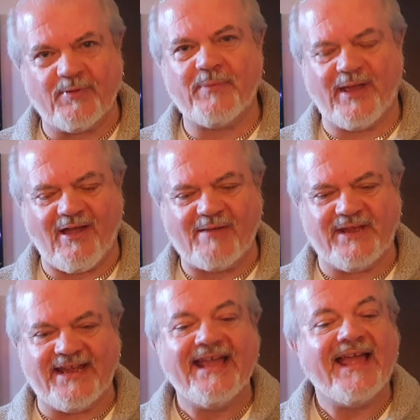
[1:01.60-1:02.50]
behind
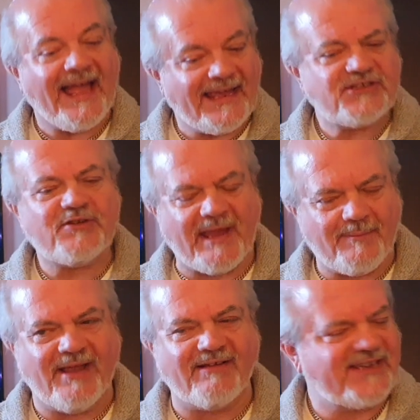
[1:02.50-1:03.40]
me, and you may
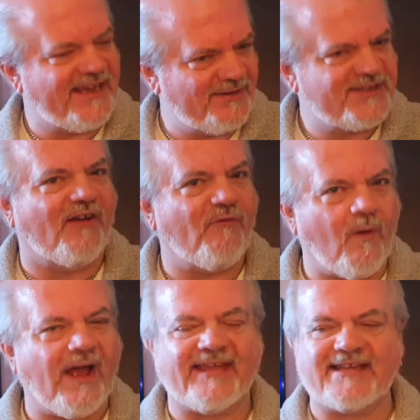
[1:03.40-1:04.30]
be asking yourself
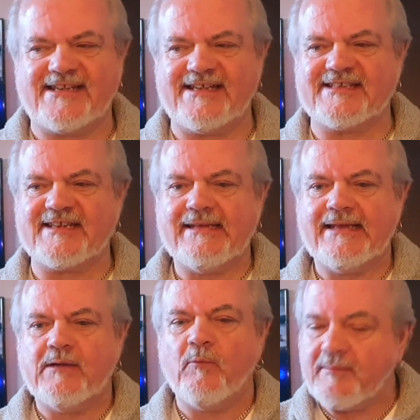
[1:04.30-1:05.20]
why that is,
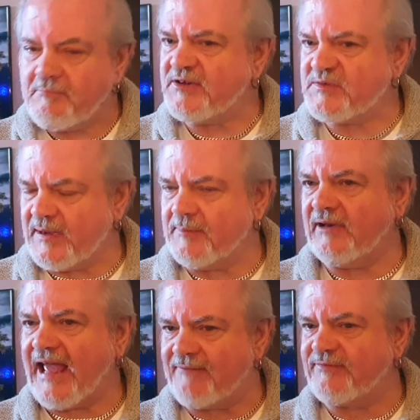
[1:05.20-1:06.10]
when most people
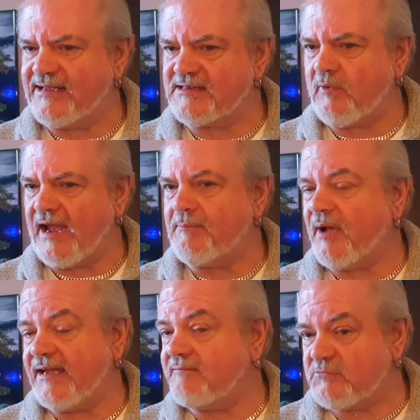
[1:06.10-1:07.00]
have theirs away
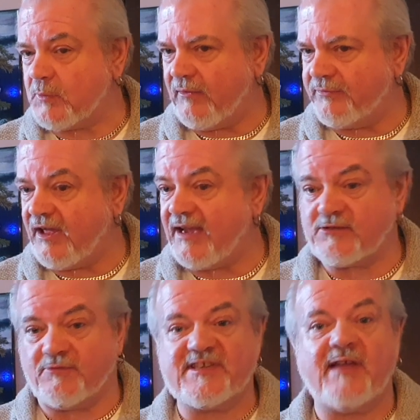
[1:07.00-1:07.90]
by 12th night
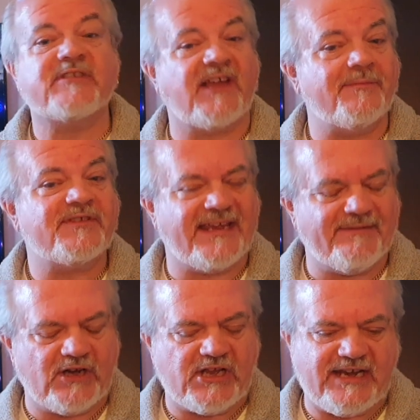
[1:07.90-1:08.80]
or sometimes
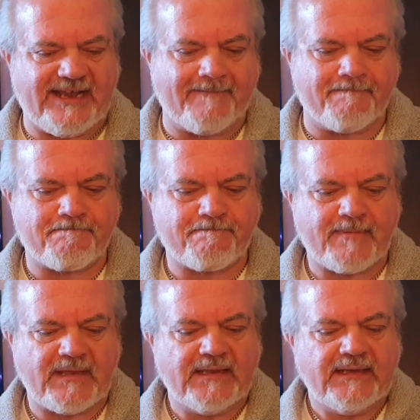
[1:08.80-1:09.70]
even earlier.
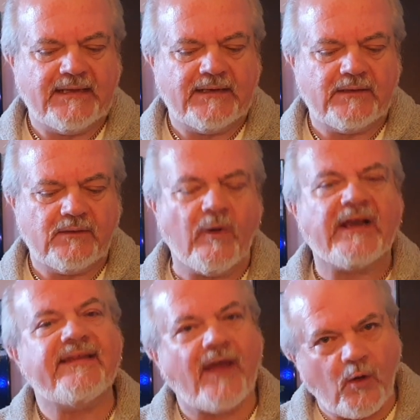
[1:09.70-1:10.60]
Well,
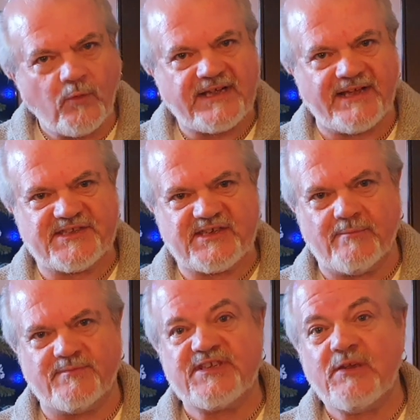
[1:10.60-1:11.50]
in old
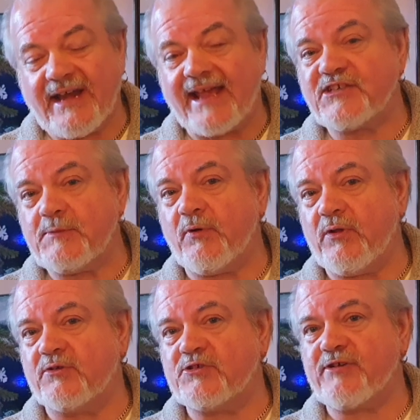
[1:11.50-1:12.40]
customs, you would actually put
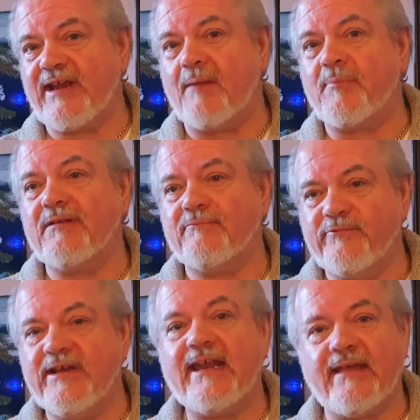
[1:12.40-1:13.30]
your tree up
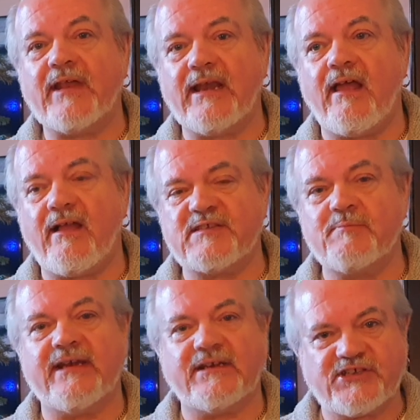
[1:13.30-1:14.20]
really at the last
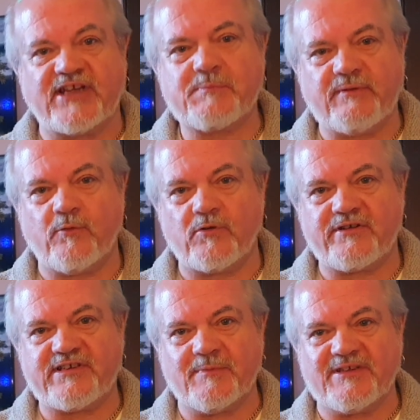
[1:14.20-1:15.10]
minute just before
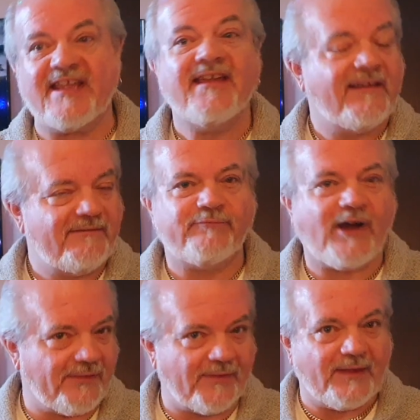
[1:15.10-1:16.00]
Christmas,
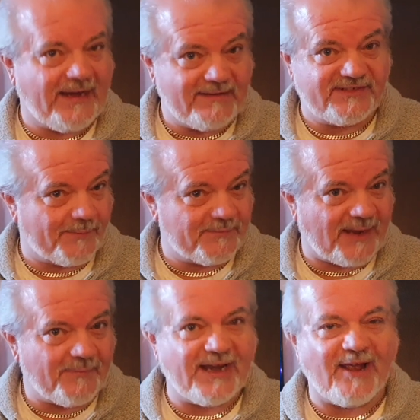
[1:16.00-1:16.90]
rather than in
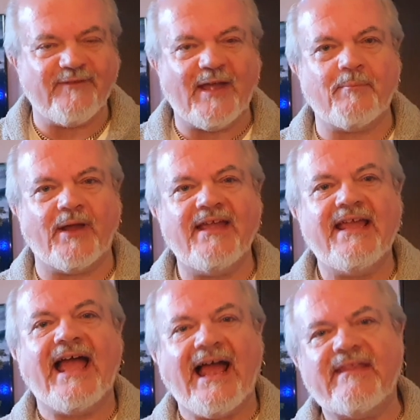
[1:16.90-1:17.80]
sometime in November,
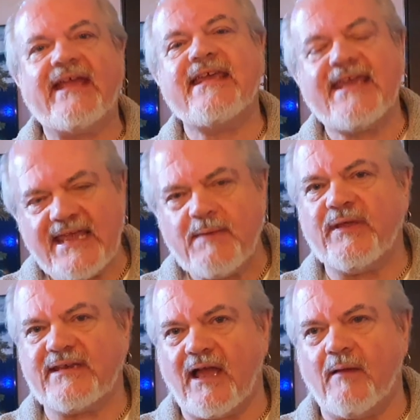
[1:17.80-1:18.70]
and then keep
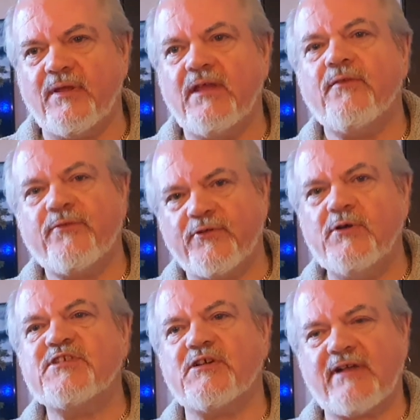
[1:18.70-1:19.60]
it up through
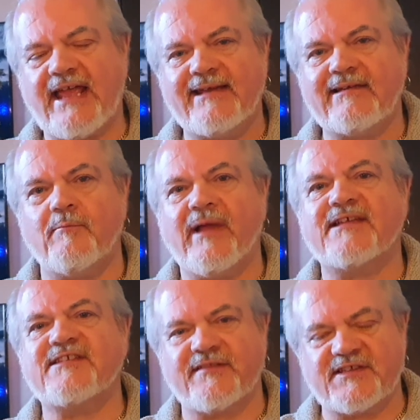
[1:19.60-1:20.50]
till
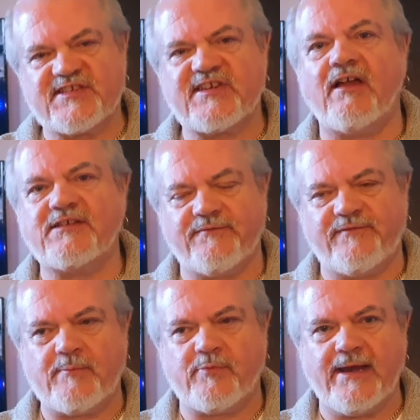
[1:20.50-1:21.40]
Candlemas at the start of
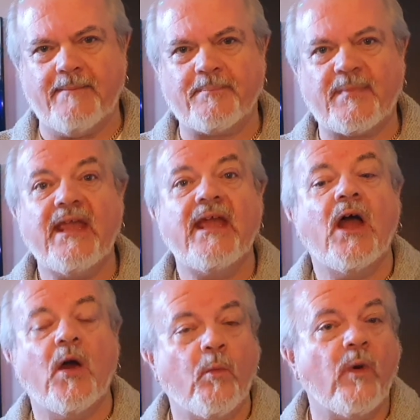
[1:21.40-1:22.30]
February,
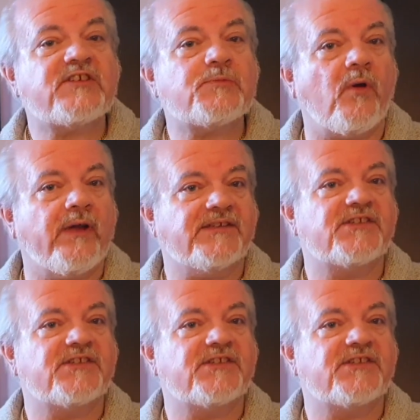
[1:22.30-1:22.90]
at which point